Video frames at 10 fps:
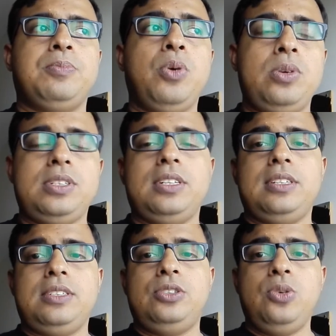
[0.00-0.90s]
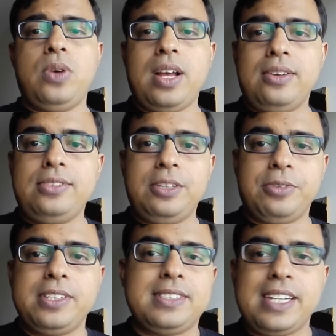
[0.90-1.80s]
portal do have
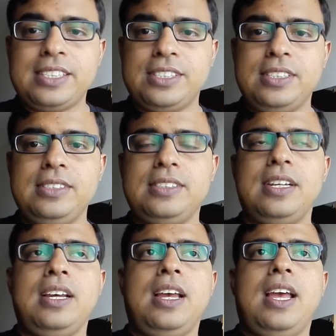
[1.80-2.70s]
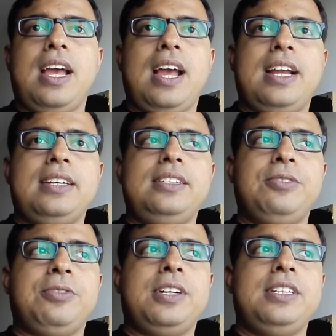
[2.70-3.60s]
different sections and
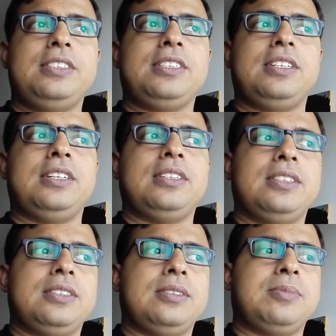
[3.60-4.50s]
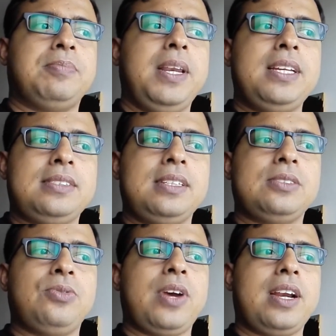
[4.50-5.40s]
different
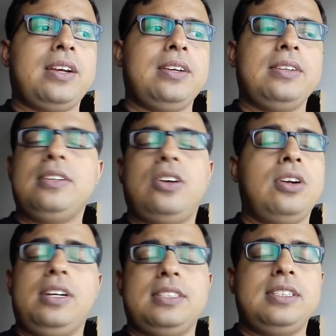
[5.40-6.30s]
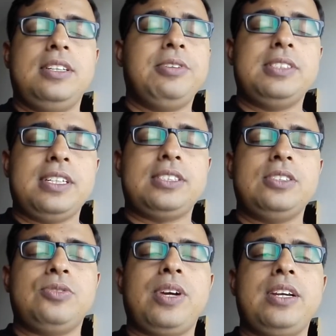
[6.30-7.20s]
places where, or let's say different
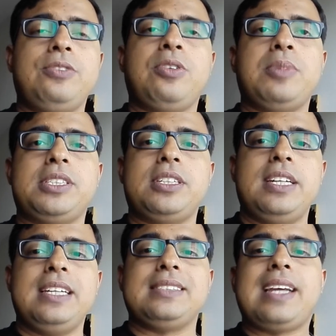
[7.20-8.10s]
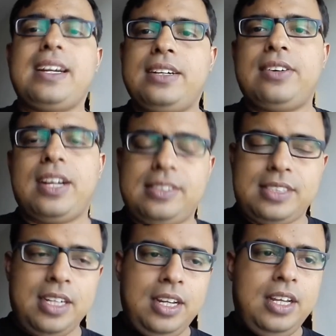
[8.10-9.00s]
sections where information is
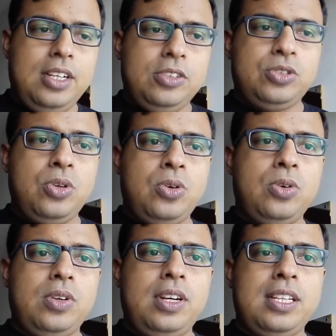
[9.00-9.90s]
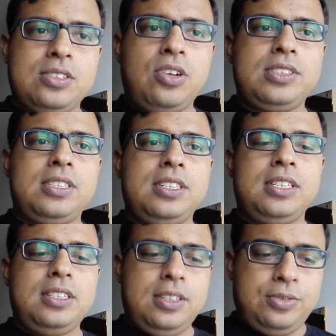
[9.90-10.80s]
categorized. So let's
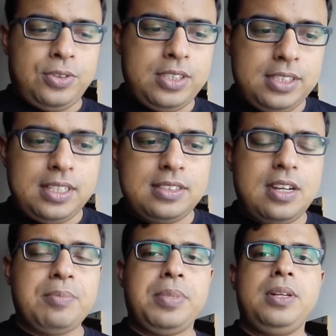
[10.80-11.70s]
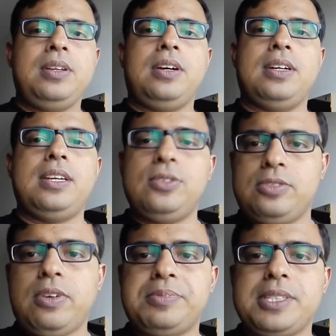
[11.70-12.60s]
consider, for this example, a
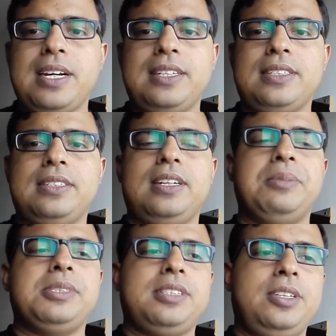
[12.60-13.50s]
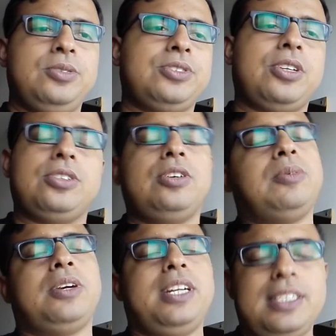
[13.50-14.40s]
news website,
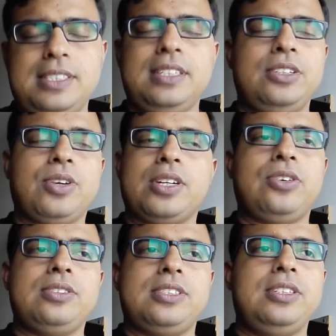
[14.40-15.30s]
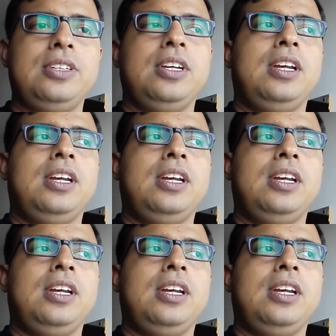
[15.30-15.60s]
abcnews.com, or anything you can consider.